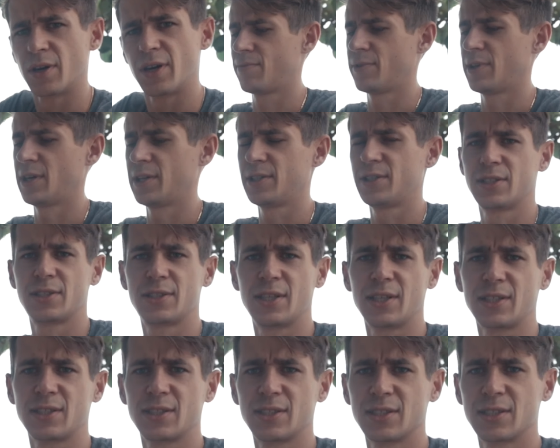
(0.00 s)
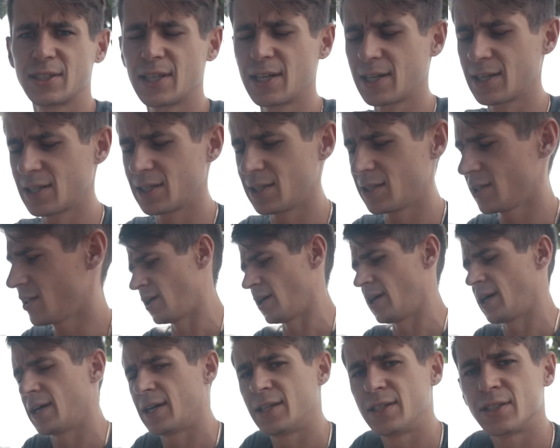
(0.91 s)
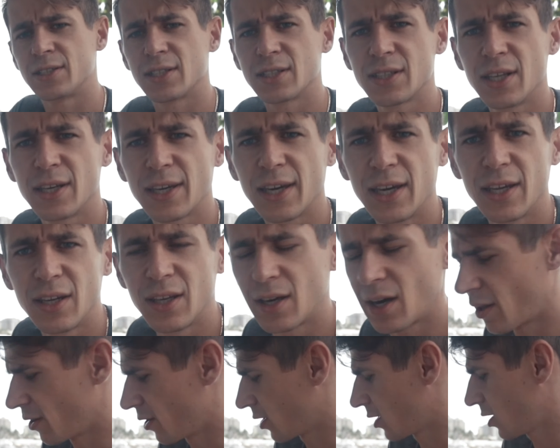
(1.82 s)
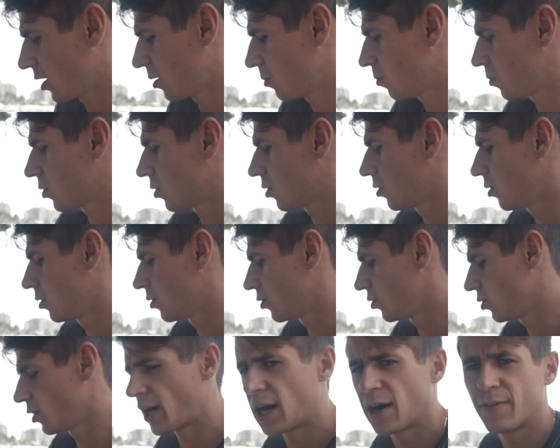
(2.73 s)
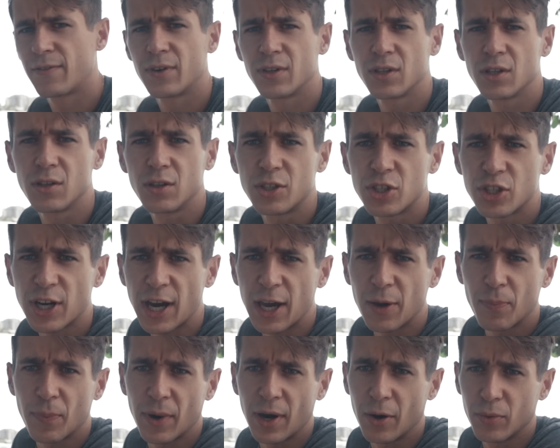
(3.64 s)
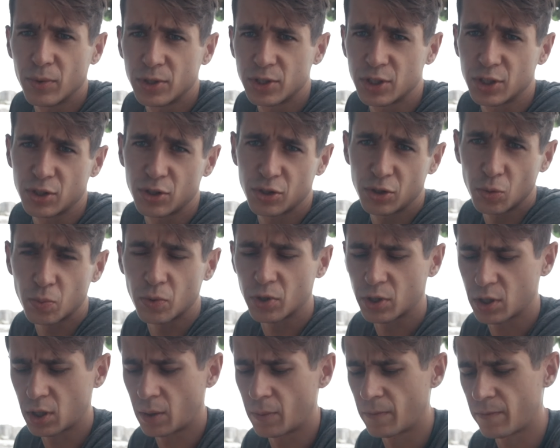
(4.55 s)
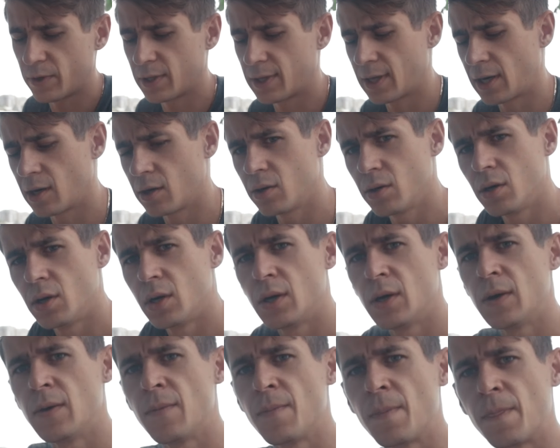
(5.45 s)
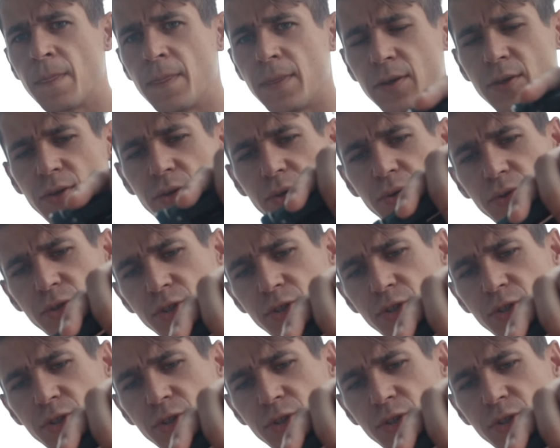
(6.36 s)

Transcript: That just takes a second, and just like any other gimbal, you have a little tripod, which is super comfy now. You